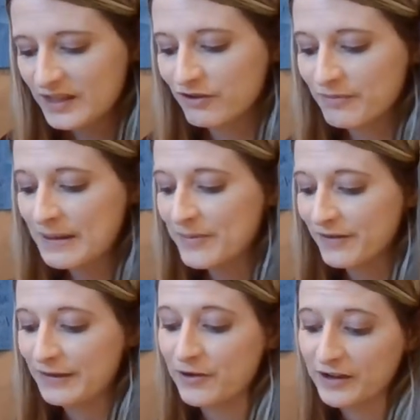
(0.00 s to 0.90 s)
And remember, if
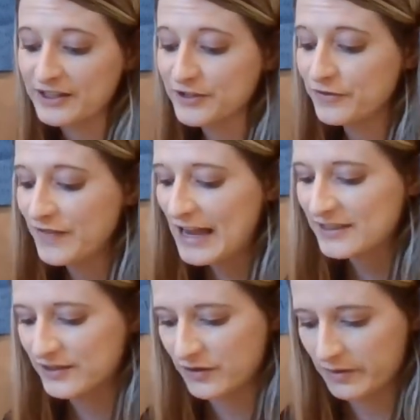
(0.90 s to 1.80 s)
I'm going too
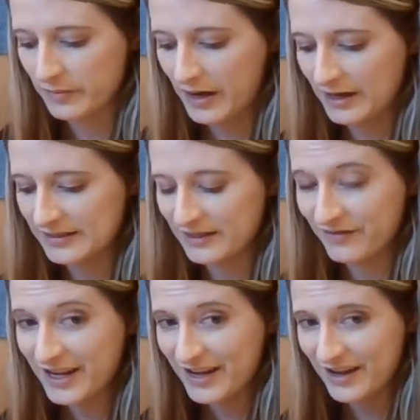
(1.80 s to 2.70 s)
fast, you can pause the
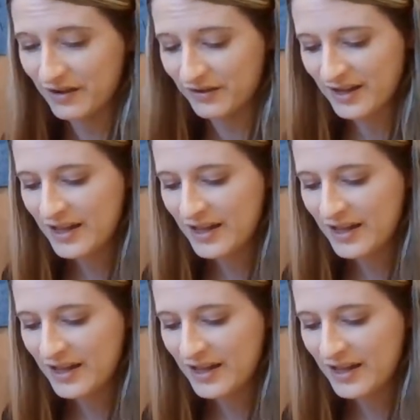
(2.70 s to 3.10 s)
video.